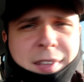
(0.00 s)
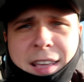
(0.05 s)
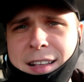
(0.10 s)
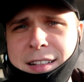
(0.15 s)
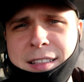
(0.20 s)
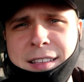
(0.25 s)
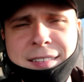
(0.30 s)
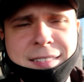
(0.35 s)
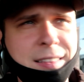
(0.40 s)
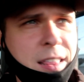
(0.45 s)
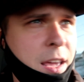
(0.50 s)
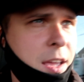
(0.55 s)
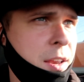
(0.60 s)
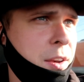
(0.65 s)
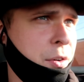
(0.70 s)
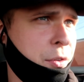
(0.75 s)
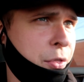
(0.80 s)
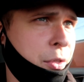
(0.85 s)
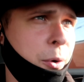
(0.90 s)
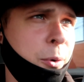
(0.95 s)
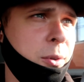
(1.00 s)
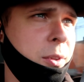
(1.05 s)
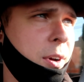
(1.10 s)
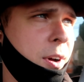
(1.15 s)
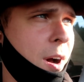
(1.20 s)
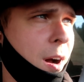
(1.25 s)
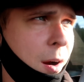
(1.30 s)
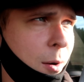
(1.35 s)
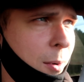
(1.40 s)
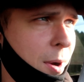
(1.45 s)
take this thing through the
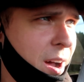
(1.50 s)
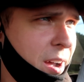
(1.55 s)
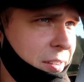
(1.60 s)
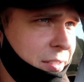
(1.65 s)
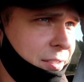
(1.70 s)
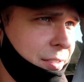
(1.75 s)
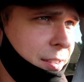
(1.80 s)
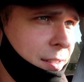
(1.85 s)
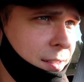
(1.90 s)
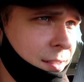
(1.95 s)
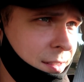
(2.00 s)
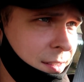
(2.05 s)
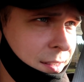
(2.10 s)
car wash,